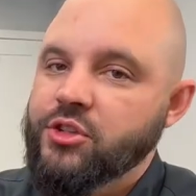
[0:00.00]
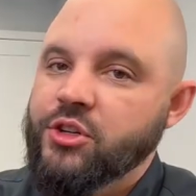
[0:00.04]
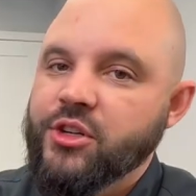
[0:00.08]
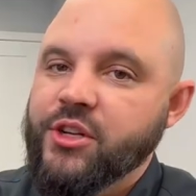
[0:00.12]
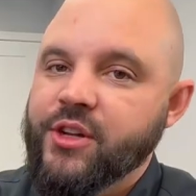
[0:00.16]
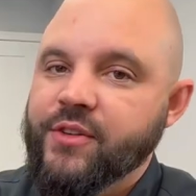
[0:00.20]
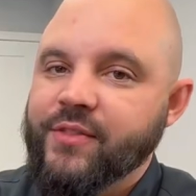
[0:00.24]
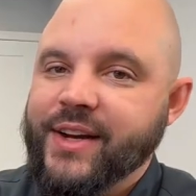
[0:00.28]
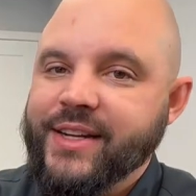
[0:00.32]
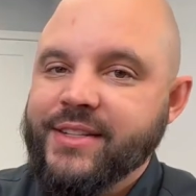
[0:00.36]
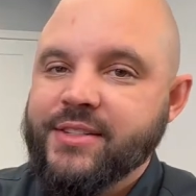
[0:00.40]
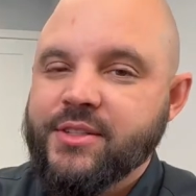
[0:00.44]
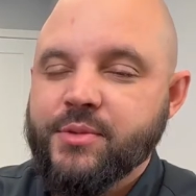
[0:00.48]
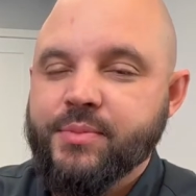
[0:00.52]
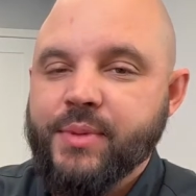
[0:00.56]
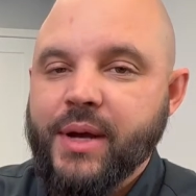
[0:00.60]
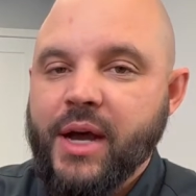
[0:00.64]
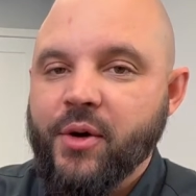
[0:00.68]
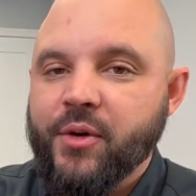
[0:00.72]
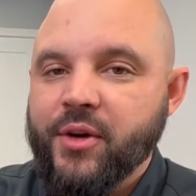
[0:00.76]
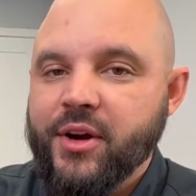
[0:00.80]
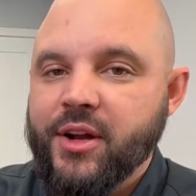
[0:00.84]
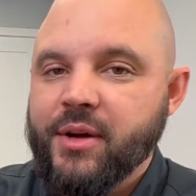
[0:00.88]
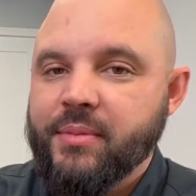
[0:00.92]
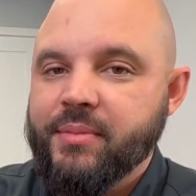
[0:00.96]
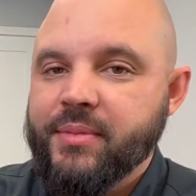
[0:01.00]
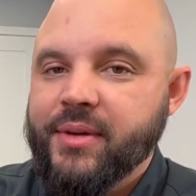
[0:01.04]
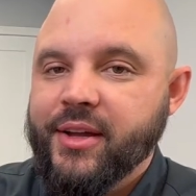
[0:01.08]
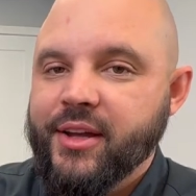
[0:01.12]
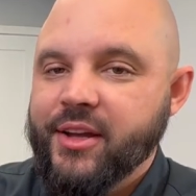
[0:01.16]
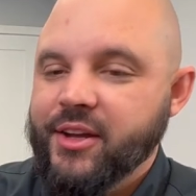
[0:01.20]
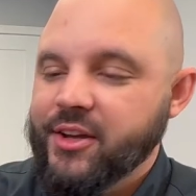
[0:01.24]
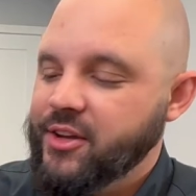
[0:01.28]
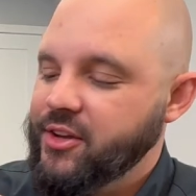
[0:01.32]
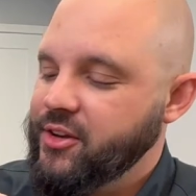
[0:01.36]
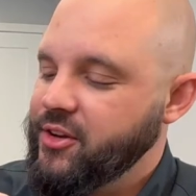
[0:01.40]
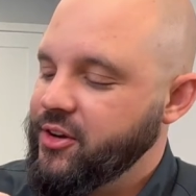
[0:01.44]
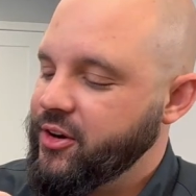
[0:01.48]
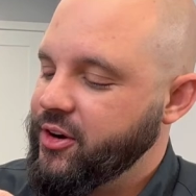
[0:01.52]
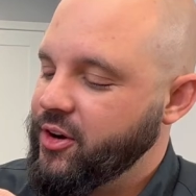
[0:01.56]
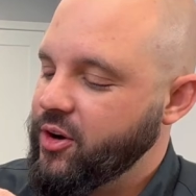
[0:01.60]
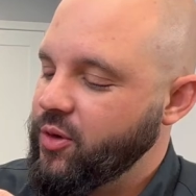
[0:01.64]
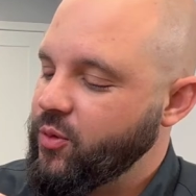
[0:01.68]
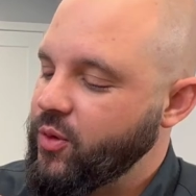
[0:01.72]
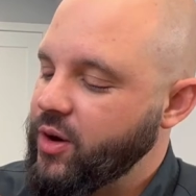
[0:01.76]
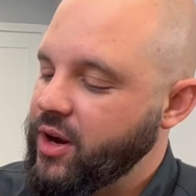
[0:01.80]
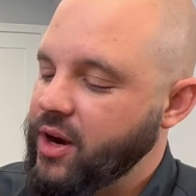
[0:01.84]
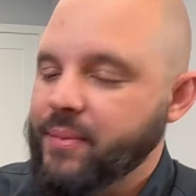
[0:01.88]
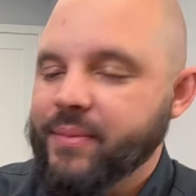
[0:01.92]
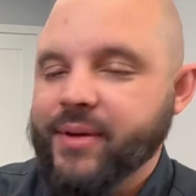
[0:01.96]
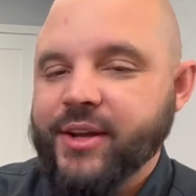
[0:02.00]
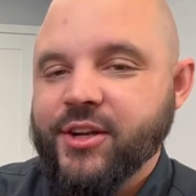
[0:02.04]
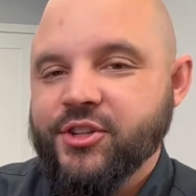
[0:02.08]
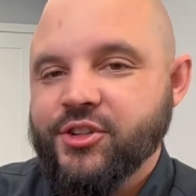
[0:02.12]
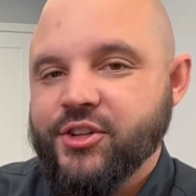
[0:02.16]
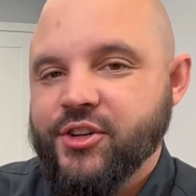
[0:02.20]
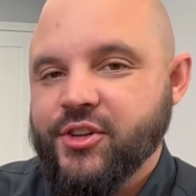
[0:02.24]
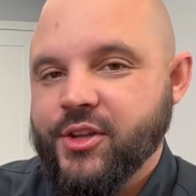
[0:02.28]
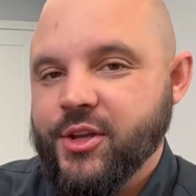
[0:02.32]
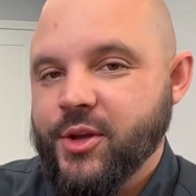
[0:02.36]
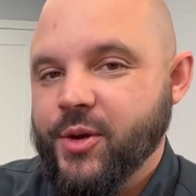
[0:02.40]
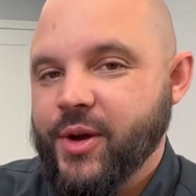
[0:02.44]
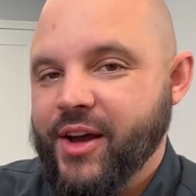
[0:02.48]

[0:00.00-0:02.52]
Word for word: your device is powered up, you're gonna wanna make sure that you